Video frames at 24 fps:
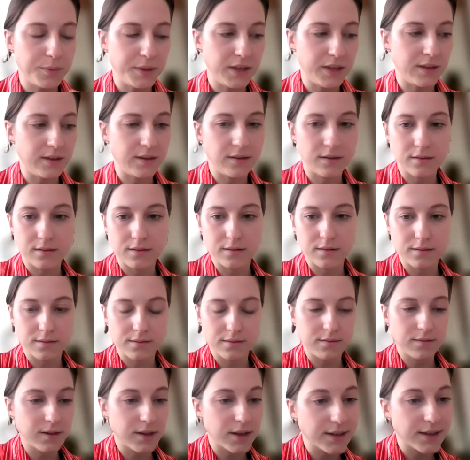will be
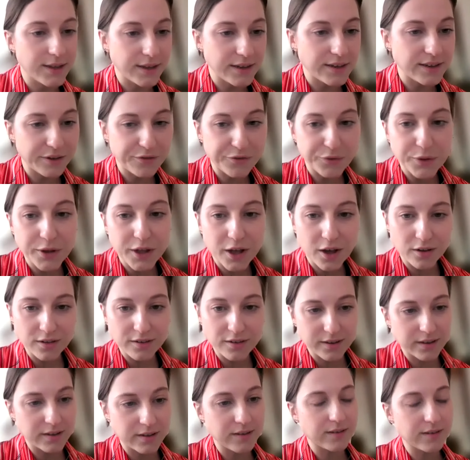a different
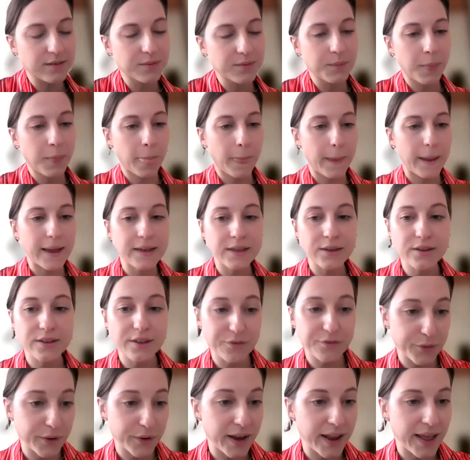content in a
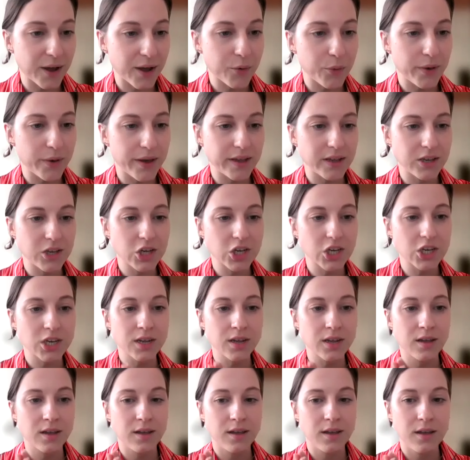different language
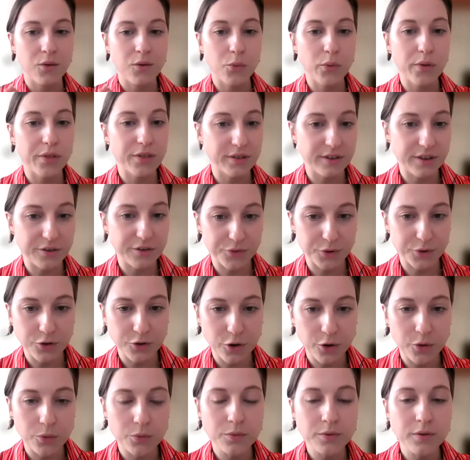with a different
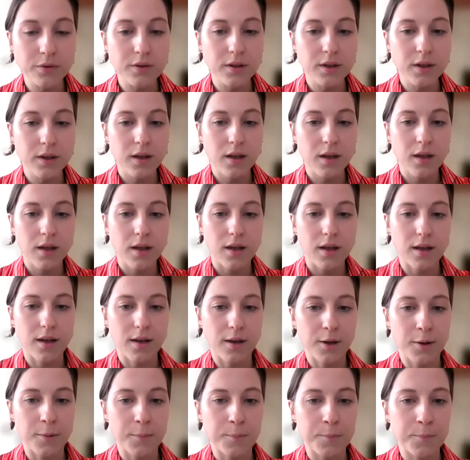tone.
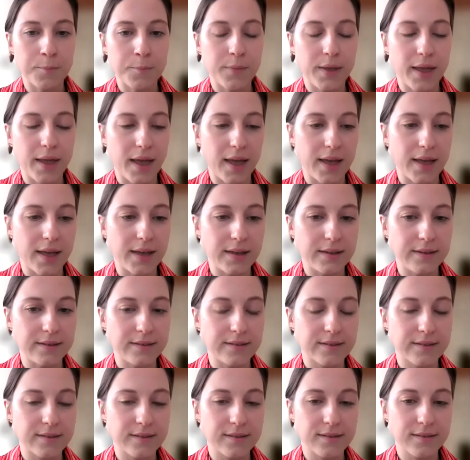
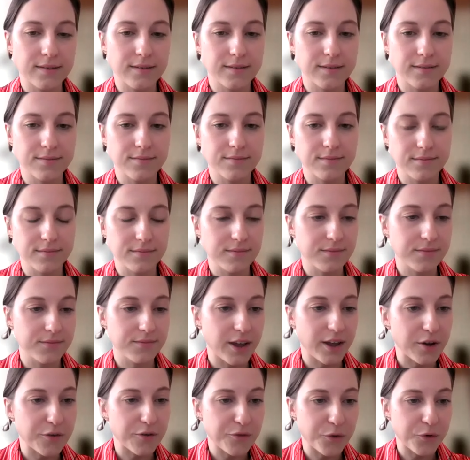And
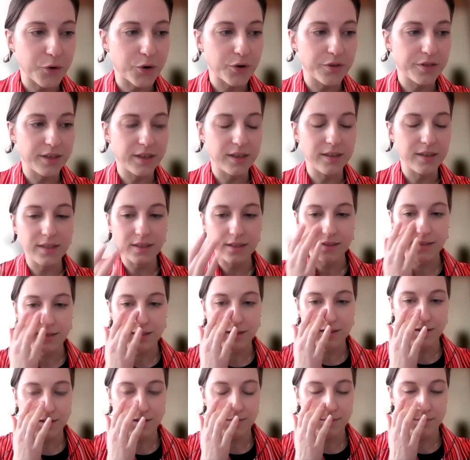therefore,
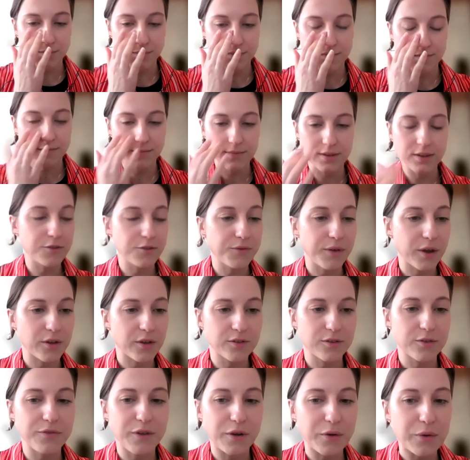
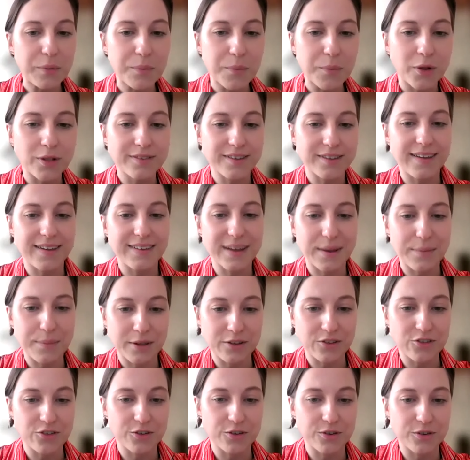it's a very
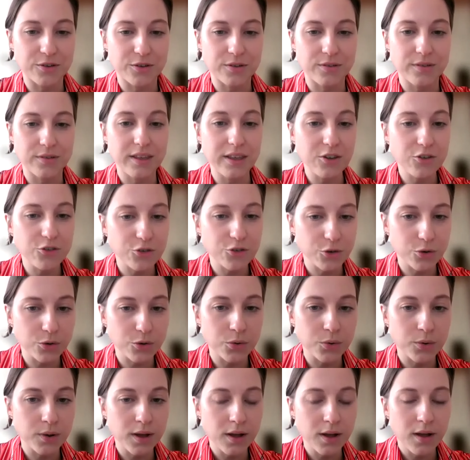multidimensional
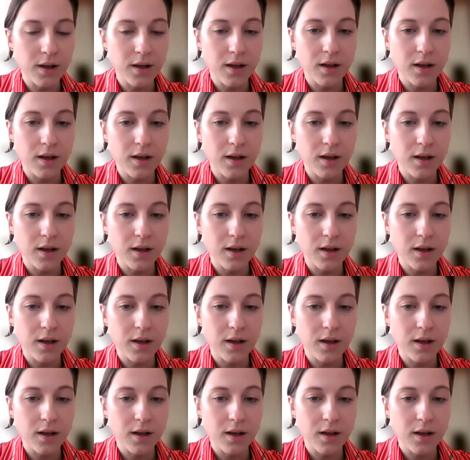issue.